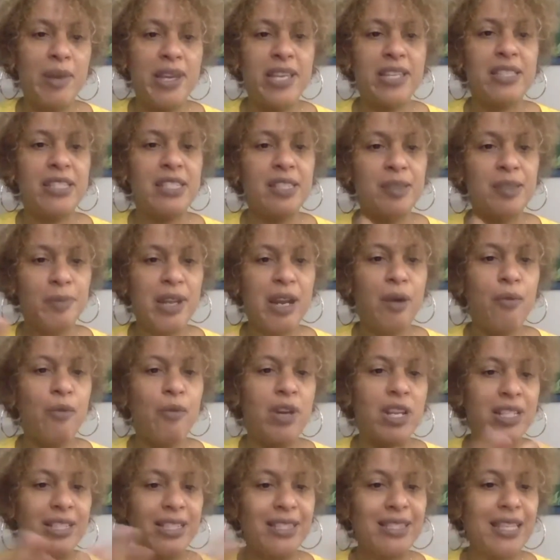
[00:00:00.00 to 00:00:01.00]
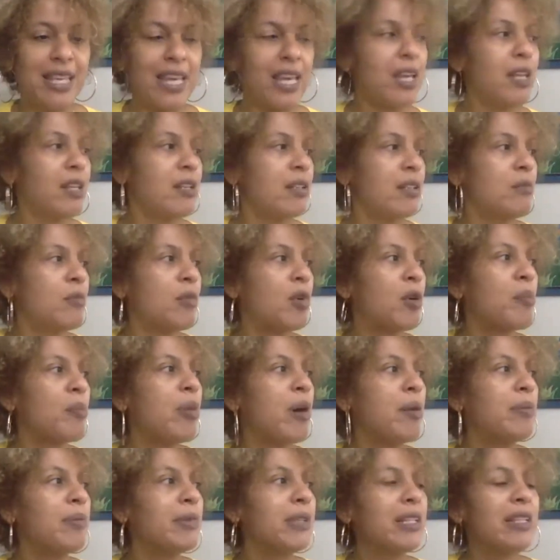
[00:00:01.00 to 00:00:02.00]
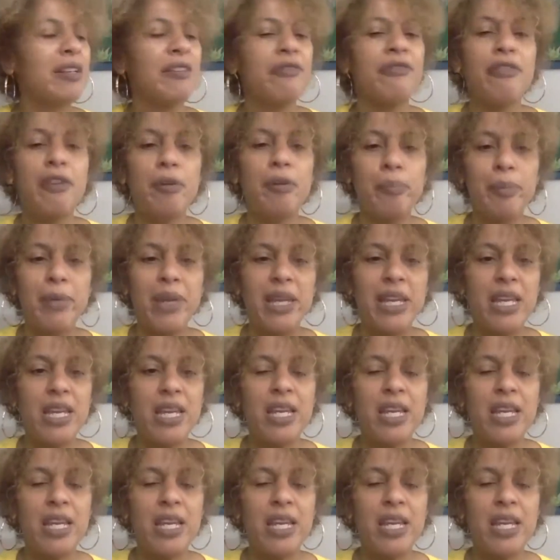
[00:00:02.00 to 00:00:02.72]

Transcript: spaces, but I want to say it more publicly.